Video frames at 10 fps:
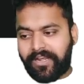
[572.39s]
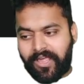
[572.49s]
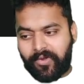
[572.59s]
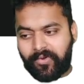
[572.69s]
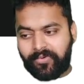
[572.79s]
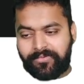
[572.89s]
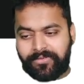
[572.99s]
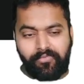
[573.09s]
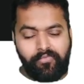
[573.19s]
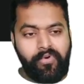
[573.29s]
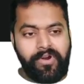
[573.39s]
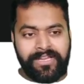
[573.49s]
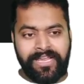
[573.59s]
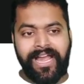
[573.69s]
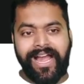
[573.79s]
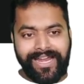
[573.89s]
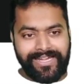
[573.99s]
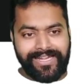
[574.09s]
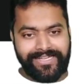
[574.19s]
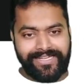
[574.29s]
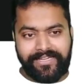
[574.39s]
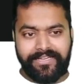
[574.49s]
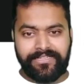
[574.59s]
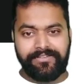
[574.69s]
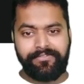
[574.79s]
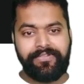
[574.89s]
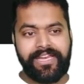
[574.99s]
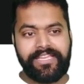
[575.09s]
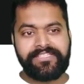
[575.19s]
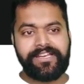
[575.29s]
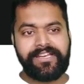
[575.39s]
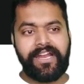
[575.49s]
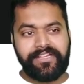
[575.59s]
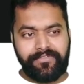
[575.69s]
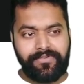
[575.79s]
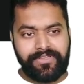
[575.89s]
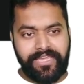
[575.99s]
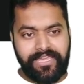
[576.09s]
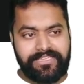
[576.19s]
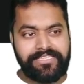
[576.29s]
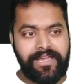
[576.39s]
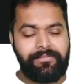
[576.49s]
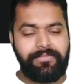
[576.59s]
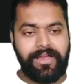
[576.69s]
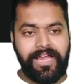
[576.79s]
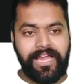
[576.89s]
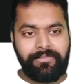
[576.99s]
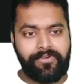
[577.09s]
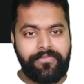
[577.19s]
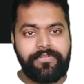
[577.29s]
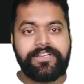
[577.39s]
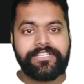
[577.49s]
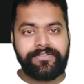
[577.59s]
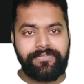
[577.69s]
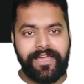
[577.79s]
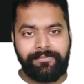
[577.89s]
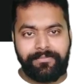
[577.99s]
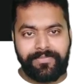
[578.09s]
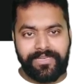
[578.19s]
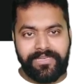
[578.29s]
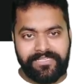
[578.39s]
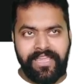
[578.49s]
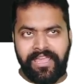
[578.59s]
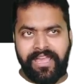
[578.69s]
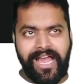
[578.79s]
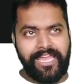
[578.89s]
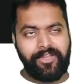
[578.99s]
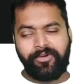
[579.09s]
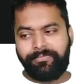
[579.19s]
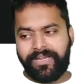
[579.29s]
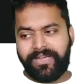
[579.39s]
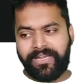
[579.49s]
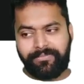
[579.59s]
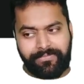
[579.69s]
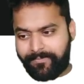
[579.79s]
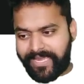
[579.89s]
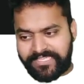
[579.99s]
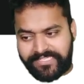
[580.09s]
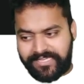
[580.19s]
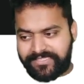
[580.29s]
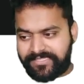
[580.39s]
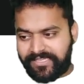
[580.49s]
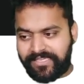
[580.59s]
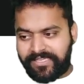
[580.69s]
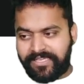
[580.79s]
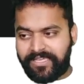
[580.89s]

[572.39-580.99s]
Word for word: Now, what I did when I started for the exam, I put first five minutes, I open up my bash RC,